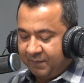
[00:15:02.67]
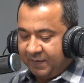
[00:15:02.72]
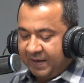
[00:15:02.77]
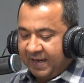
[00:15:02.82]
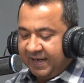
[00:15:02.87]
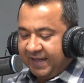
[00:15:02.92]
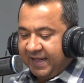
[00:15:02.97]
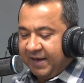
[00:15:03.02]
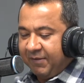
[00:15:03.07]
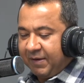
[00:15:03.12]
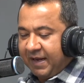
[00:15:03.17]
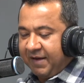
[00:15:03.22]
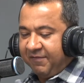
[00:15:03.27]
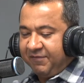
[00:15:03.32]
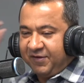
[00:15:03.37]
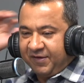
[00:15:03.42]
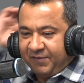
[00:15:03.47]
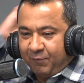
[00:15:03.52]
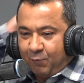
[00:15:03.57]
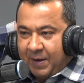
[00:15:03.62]
like they will have
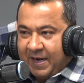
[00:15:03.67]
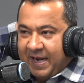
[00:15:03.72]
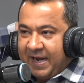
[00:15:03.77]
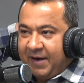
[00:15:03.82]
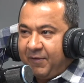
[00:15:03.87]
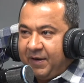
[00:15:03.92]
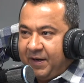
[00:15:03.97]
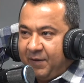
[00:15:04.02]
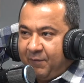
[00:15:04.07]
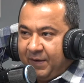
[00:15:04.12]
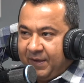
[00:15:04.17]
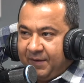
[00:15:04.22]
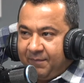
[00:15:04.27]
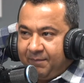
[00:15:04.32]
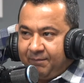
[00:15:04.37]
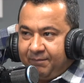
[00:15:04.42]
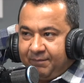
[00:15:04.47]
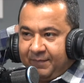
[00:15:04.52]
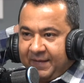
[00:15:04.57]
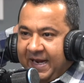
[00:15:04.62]
just one area with
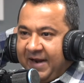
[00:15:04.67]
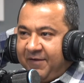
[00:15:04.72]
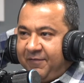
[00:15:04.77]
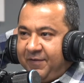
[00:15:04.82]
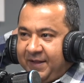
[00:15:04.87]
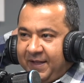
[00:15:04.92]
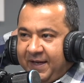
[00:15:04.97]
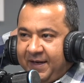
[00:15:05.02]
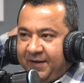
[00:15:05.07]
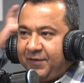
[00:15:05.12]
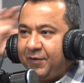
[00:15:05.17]
everything.